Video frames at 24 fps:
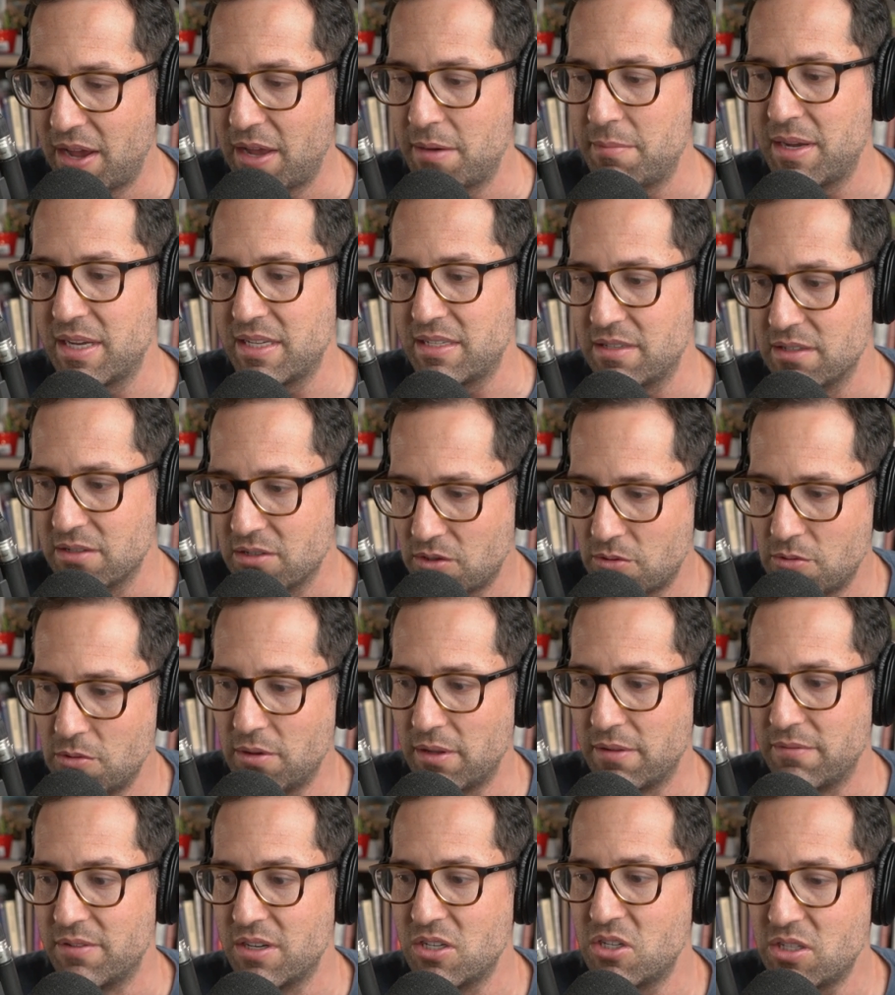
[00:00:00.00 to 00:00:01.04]
fan base in the
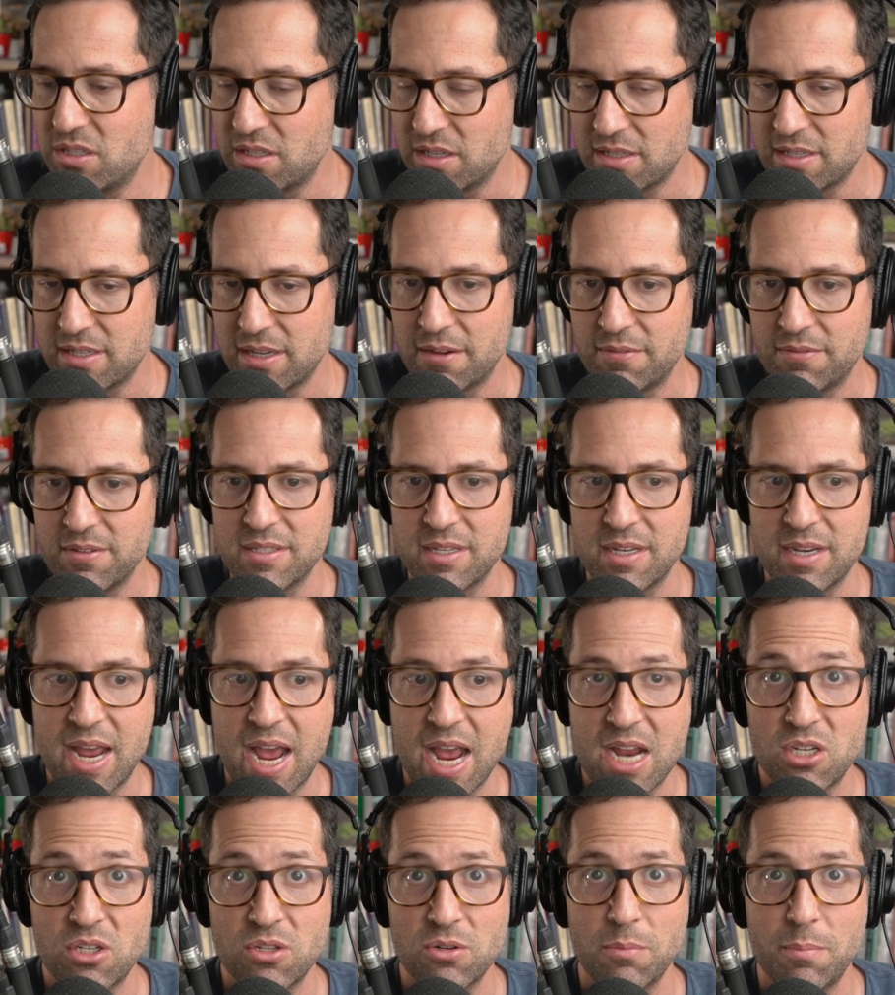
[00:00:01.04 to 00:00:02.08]
school envisions itself as a
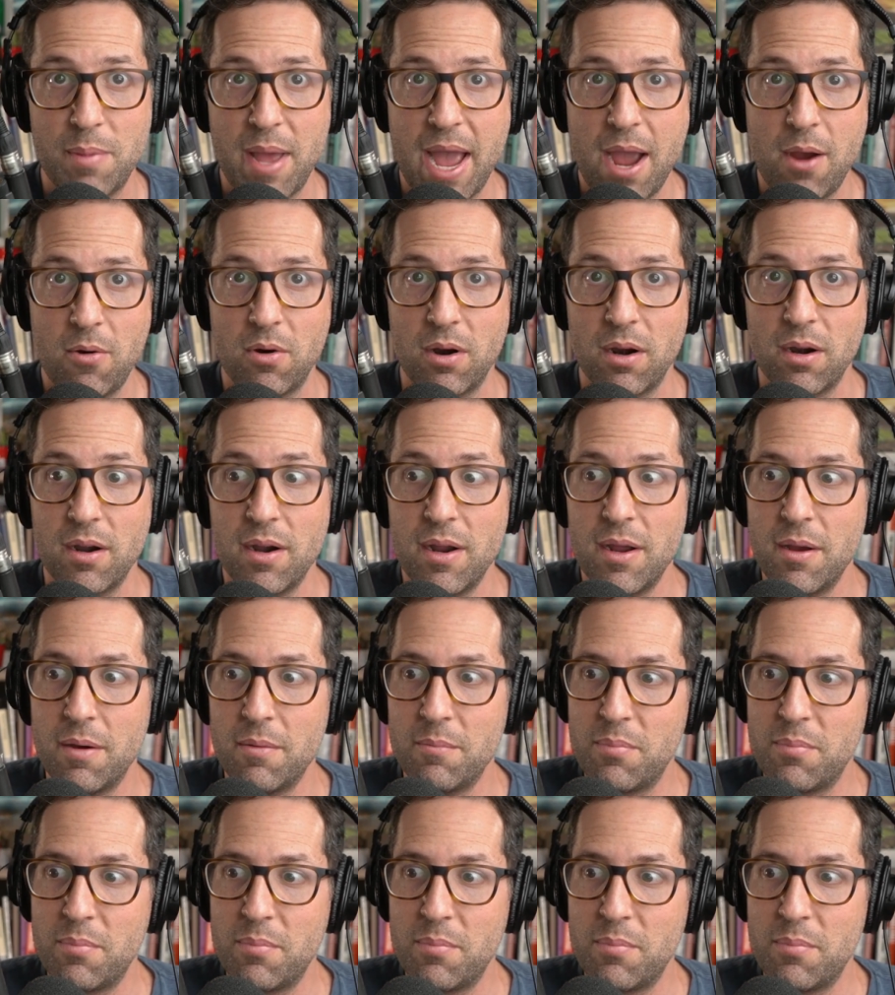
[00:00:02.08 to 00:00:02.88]
national power.